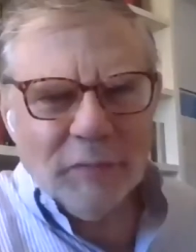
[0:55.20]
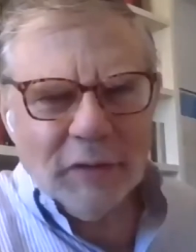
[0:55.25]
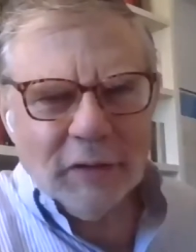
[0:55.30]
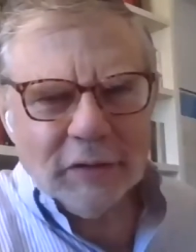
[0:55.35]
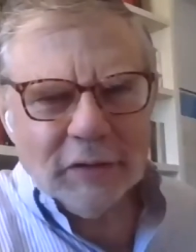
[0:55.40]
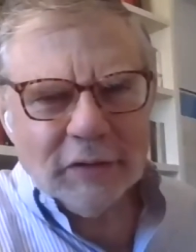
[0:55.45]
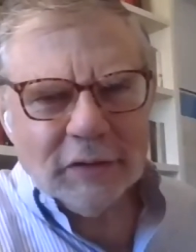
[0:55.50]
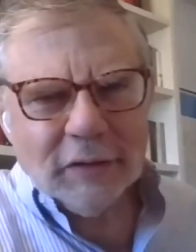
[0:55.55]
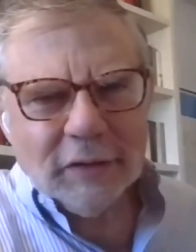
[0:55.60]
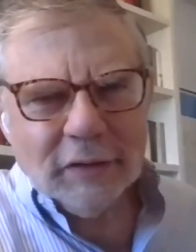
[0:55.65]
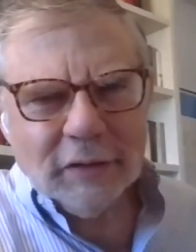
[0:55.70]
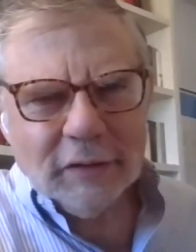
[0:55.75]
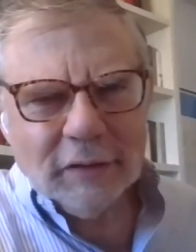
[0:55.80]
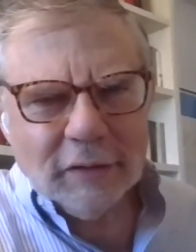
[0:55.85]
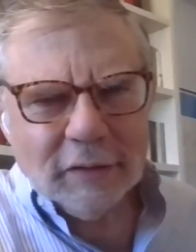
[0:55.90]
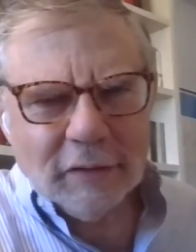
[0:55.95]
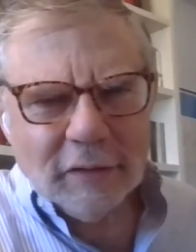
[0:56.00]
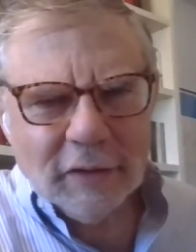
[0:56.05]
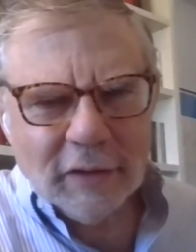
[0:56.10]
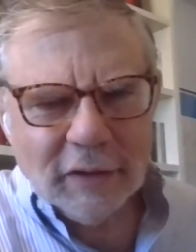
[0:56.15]
much,
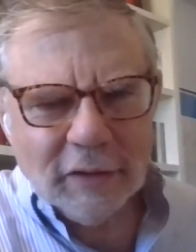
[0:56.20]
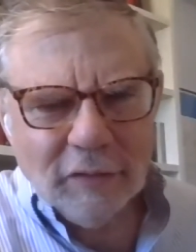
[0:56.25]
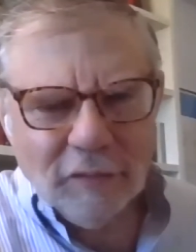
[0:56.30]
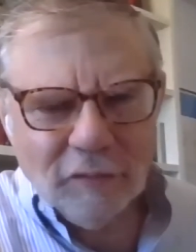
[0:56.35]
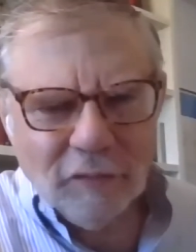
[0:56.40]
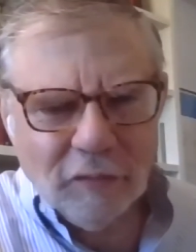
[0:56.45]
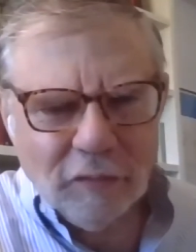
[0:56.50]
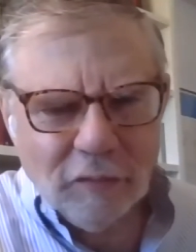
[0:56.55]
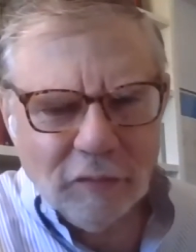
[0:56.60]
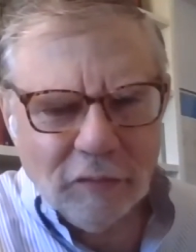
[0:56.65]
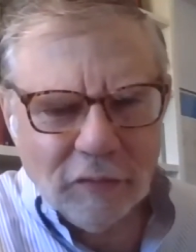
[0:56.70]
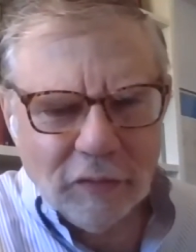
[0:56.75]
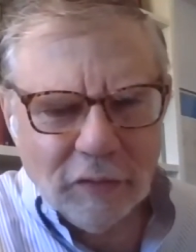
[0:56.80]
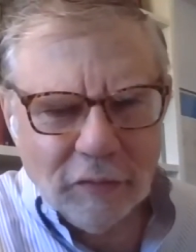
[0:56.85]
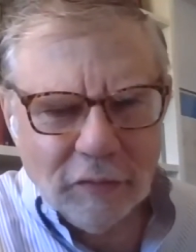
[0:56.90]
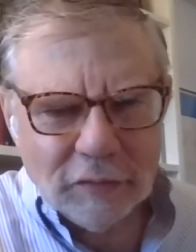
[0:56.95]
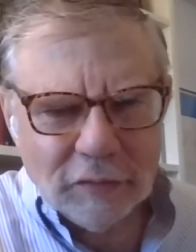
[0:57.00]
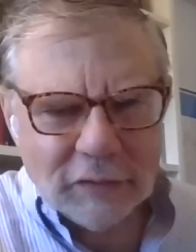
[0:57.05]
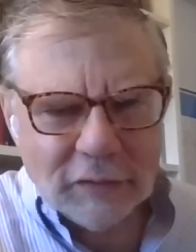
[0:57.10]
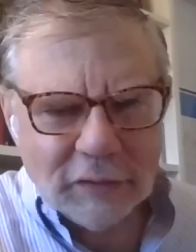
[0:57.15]
and thank you for all
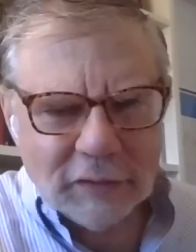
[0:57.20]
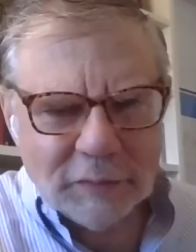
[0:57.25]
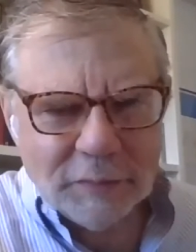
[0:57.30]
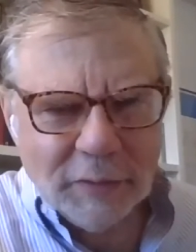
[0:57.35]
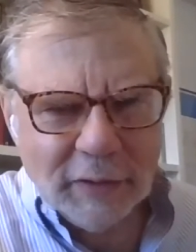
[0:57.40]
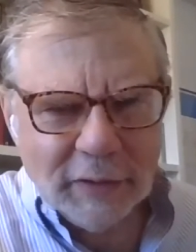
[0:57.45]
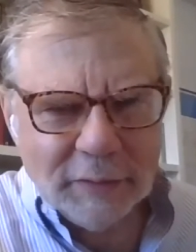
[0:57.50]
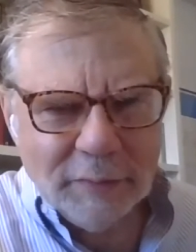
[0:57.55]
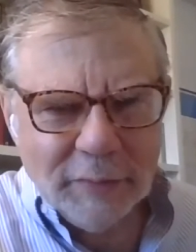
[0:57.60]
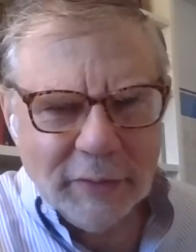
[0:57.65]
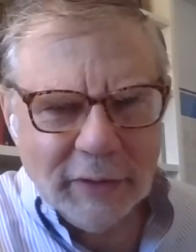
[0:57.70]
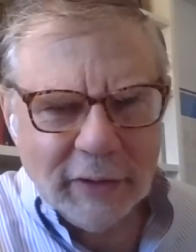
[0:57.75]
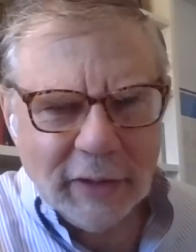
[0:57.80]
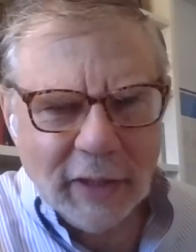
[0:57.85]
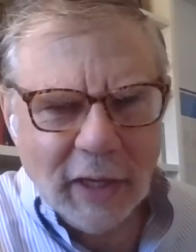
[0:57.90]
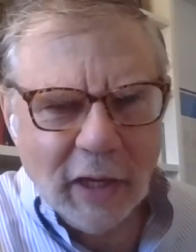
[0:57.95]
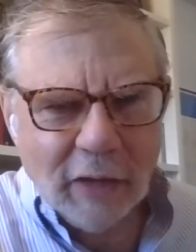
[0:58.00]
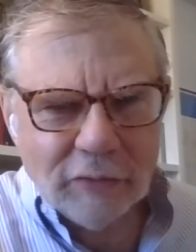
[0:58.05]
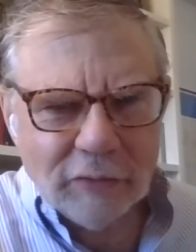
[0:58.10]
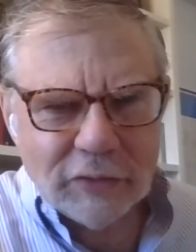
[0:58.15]
those, despite
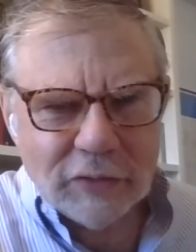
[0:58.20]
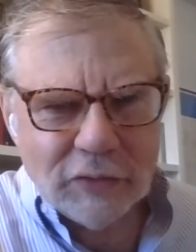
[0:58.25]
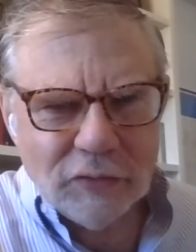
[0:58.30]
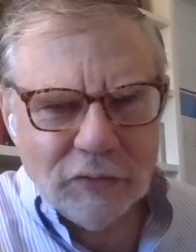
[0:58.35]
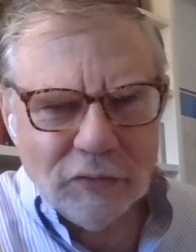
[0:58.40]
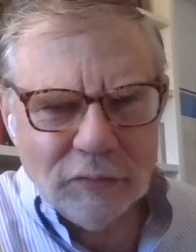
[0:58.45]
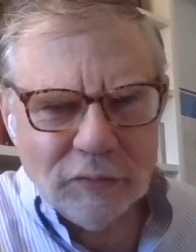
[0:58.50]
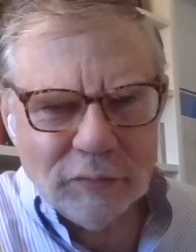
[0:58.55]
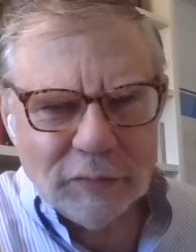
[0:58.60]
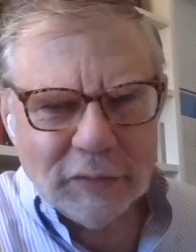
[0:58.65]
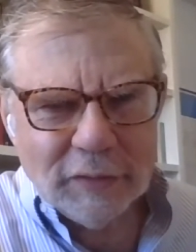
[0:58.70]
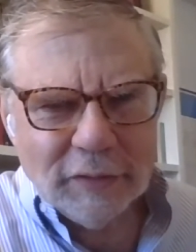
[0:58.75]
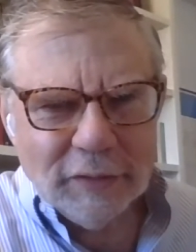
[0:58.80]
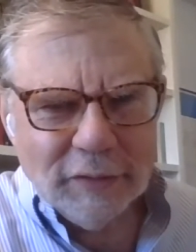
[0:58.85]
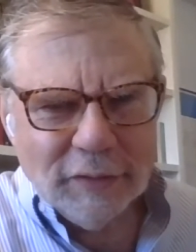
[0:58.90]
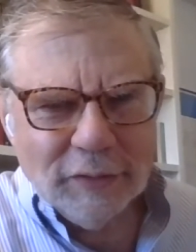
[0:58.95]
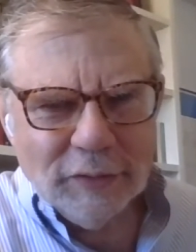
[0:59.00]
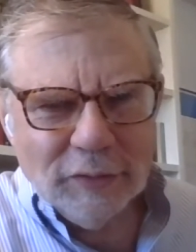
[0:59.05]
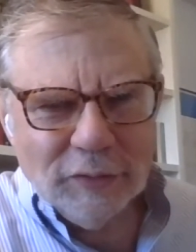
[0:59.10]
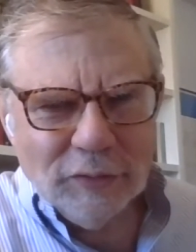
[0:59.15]
being out-zoomed,
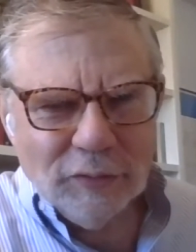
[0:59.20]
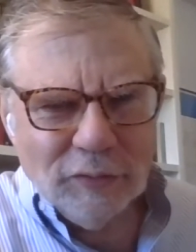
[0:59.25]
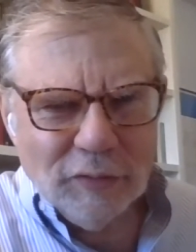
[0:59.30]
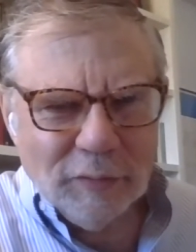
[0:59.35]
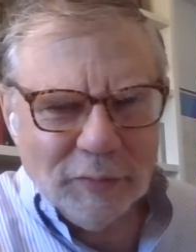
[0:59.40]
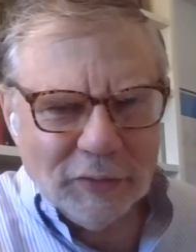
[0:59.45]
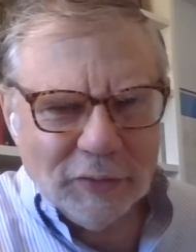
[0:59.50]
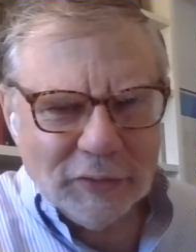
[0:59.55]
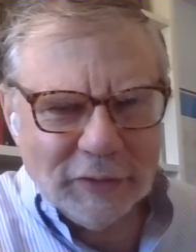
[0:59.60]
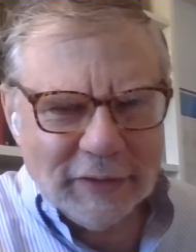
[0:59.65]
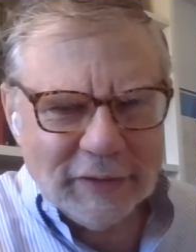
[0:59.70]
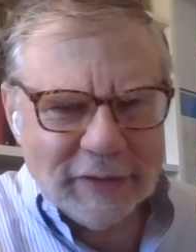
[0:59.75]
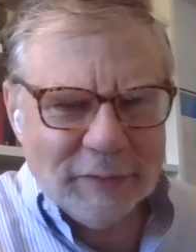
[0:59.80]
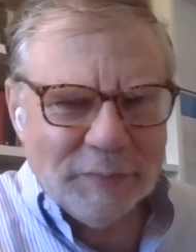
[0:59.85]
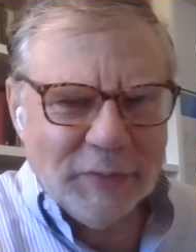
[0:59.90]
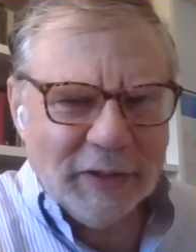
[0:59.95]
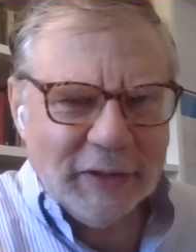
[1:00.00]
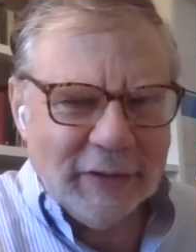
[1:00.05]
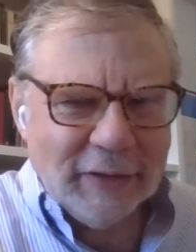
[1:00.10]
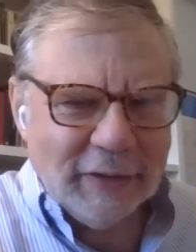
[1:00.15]
who are
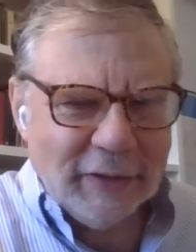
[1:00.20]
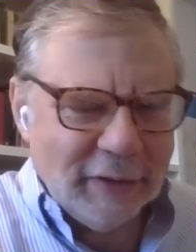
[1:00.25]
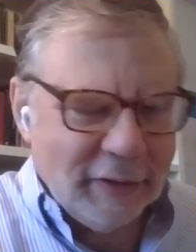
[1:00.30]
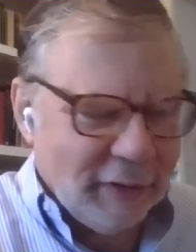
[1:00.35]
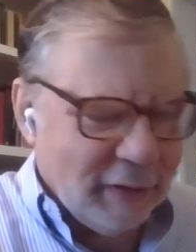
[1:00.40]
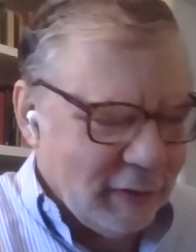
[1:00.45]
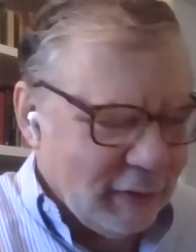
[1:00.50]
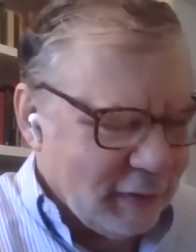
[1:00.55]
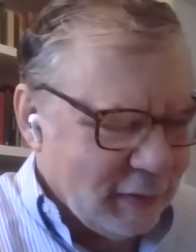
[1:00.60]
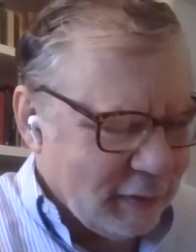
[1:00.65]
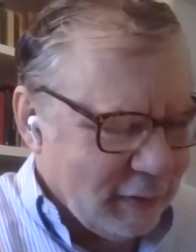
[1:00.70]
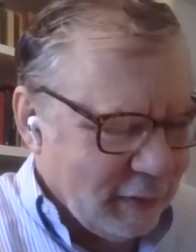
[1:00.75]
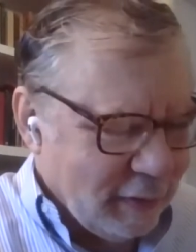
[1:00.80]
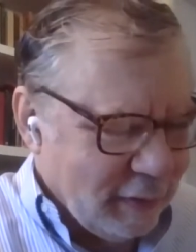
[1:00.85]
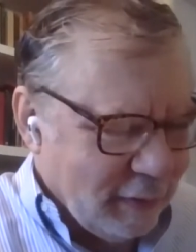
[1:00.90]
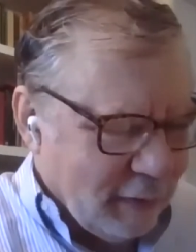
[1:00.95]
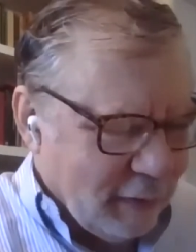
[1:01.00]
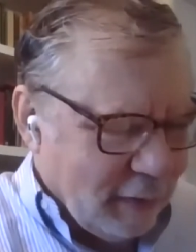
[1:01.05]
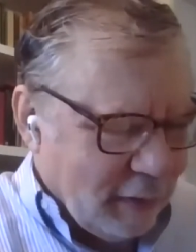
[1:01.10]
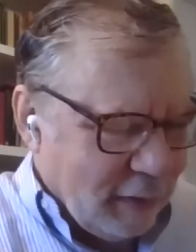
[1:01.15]
participating in this.
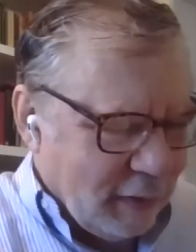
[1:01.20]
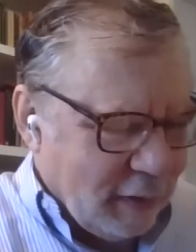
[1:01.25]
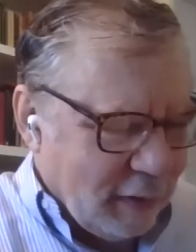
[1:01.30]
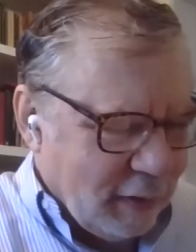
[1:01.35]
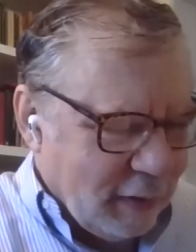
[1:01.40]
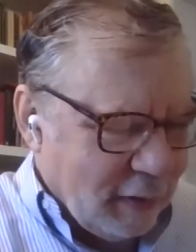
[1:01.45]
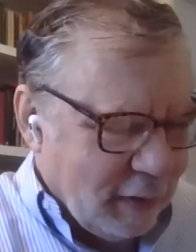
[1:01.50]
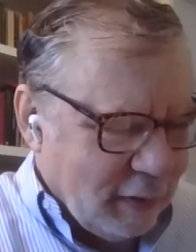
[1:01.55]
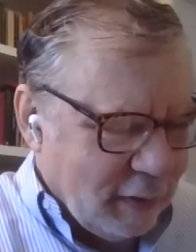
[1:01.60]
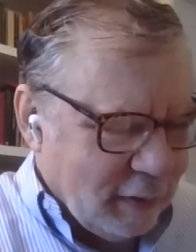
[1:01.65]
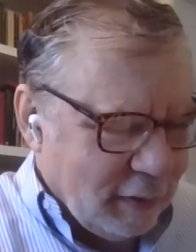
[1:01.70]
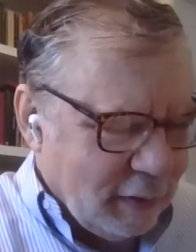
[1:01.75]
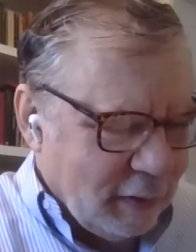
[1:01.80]
Uh,